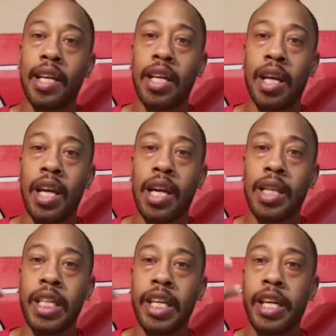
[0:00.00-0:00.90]
cannot
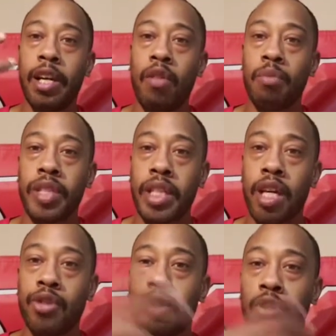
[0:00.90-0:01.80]
take care of
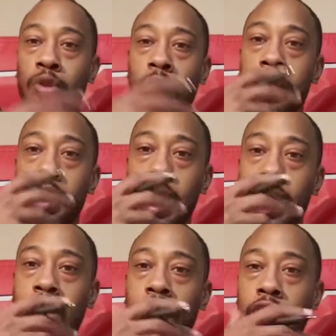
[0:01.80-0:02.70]
themselves, those who have been lazy
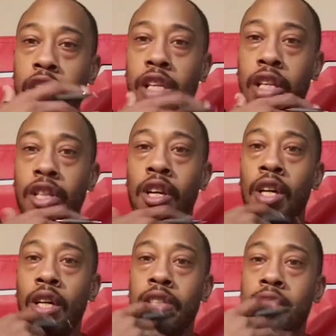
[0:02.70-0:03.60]
for years,
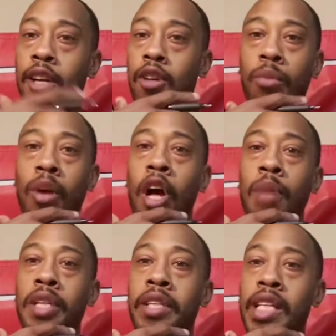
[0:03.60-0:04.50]
single moms,
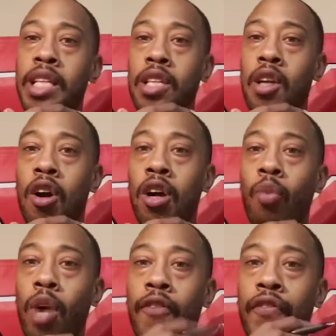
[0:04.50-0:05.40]
addicted, on
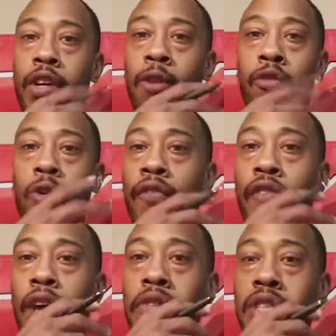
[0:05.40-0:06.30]
welfare, 4,
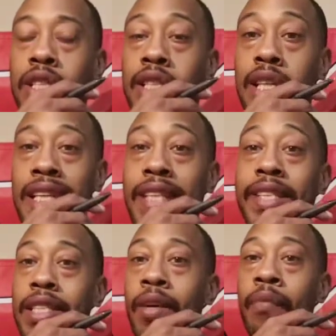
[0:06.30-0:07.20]
5, 6 kids,
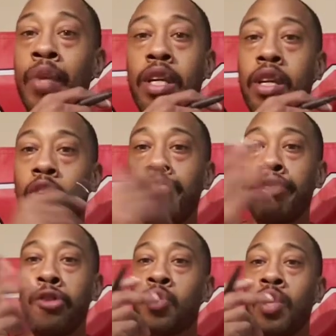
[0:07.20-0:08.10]

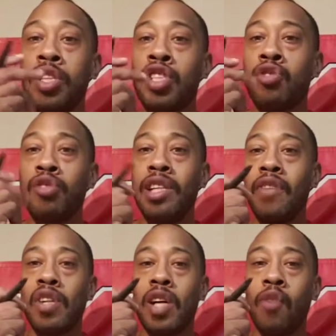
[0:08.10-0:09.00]
brothers running the street, living
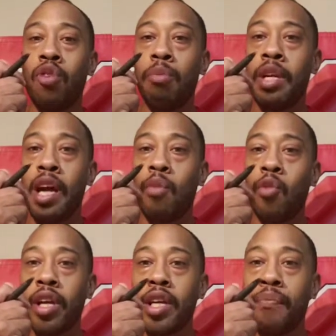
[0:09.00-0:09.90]
off women, not
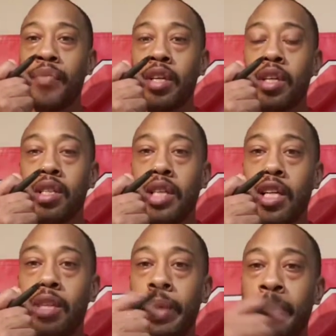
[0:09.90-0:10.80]
working. They're going
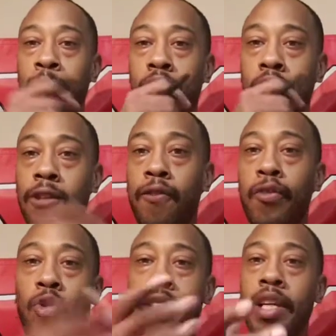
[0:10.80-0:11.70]
to be put into
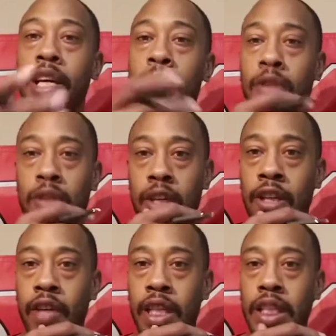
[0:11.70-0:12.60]
forced labor, all
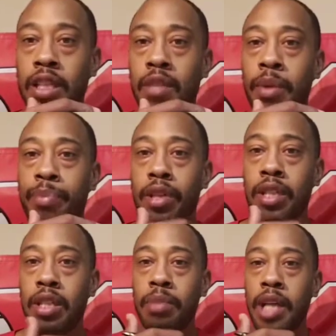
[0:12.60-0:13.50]
right? They're going to be put in
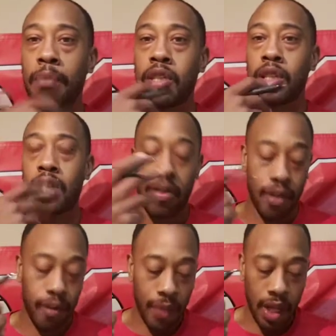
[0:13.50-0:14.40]
some type of slavery.
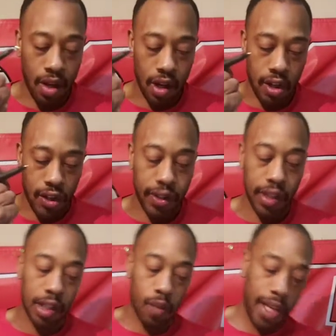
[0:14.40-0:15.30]
Also,
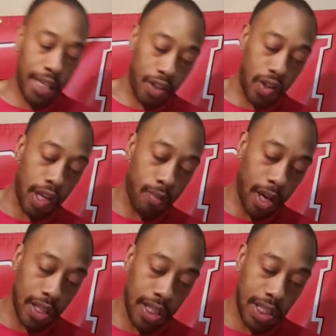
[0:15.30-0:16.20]
another way that you think about
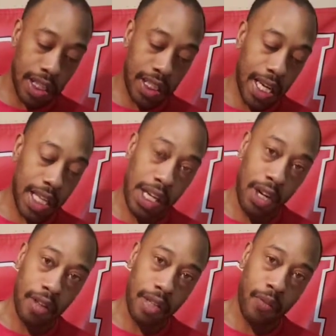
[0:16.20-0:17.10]
it is that,
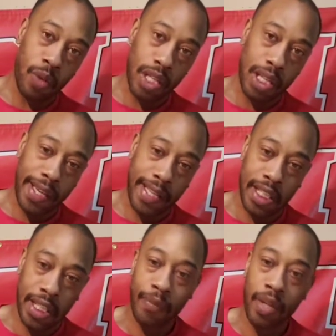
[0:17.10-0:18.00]
when you're
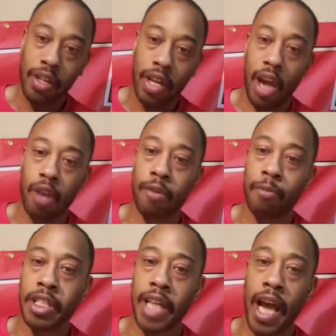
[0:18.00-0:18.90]
lazy, you got a whole bunch
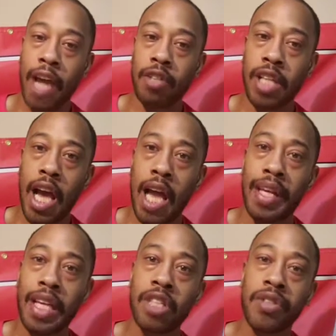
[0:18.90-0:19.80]
of idle time to
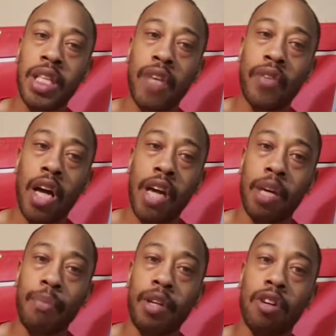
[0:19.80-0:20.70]
get yourself caught up
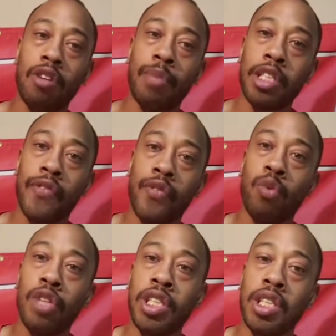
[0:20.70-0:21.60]
in a whole bunch of
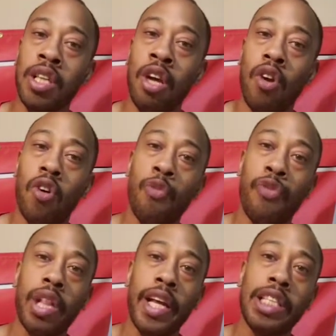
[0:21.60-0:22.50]
foolishness. Or if you're
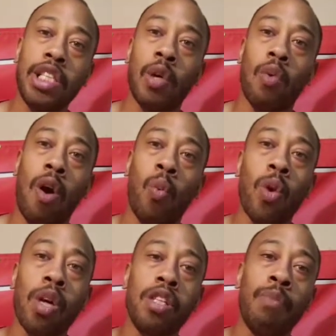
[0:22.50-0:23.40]
lazy, you don't want
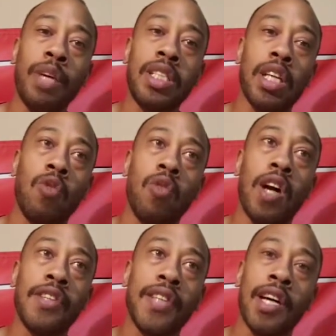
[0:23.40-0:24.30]
work, you may sell
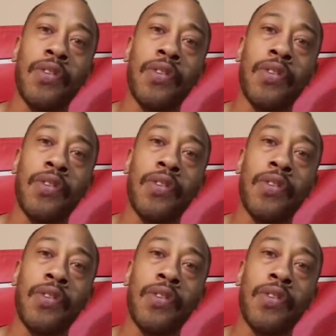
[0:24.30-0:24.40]
drugs or hustle